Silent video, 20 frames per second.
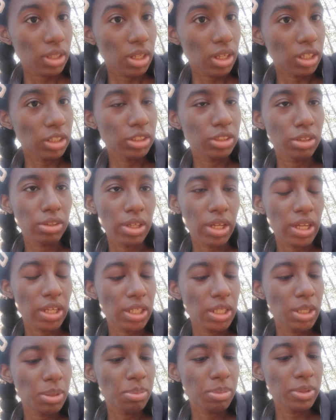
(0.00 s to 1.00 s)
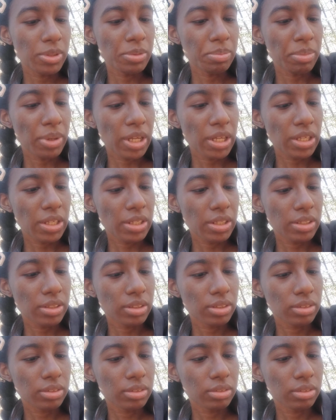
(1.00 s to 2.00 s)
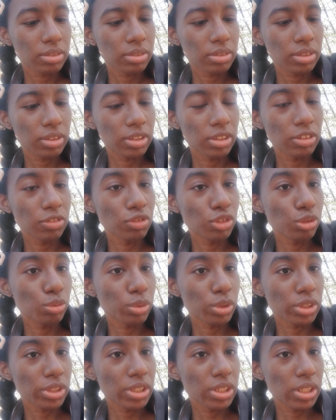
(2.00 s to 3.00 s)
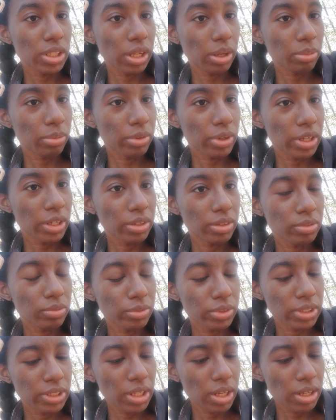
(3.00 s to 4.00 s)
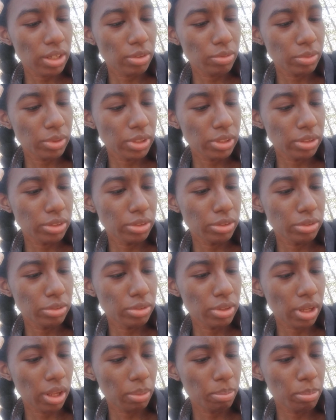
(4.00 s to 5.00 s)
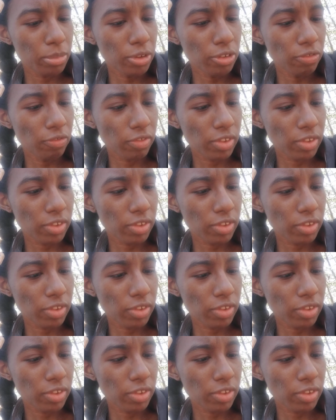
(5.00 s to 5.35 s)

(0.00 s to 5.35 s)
I told her I'd keep her in mind if she want to collaborate one day and we'll do a movie.